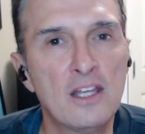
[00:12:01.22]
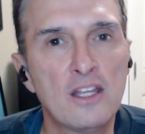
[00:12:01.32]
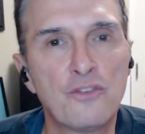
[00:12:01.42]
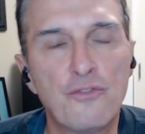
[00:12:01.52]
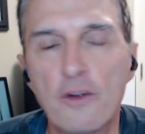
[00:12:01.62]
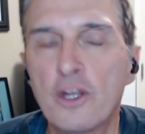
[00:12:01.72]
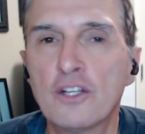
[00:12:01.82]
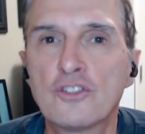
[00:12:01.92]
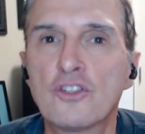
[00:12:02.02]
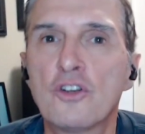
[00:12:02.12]
is
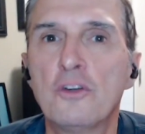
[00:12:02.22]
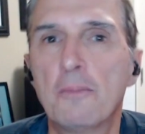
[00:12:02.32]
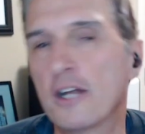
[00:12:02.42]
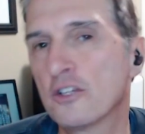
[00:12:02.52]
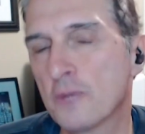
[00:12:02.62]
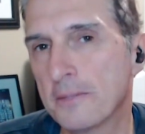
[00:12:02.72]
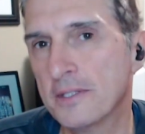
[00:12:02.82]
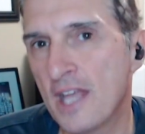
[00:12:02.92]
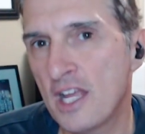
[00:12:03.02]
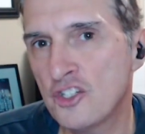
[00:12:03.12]
very concerned about its
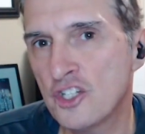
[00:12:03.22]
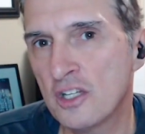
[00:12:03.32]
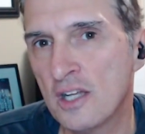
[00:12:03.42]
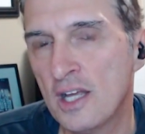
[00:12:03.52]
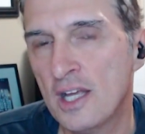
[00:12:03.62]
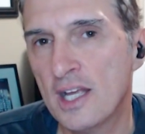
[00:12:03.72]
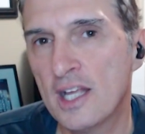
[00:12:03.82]
reputation.